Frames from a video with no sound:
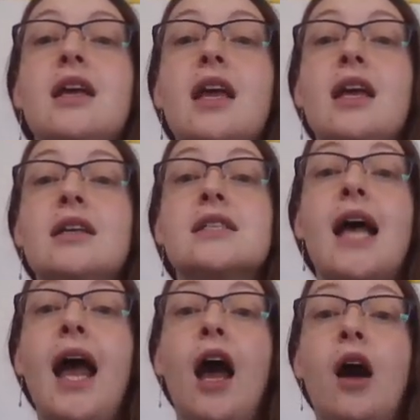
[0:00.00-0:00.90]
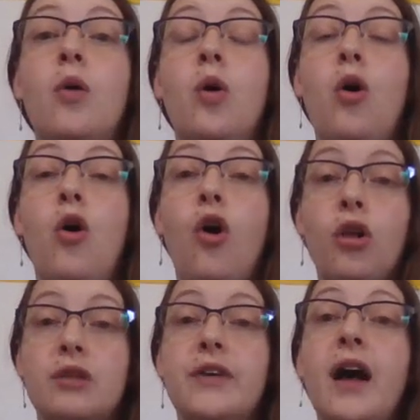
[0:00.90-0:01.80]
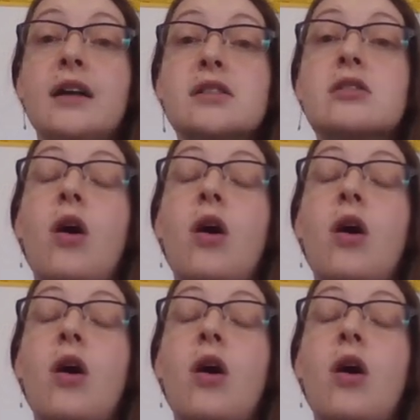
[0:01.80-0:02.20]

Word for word: is how all of us,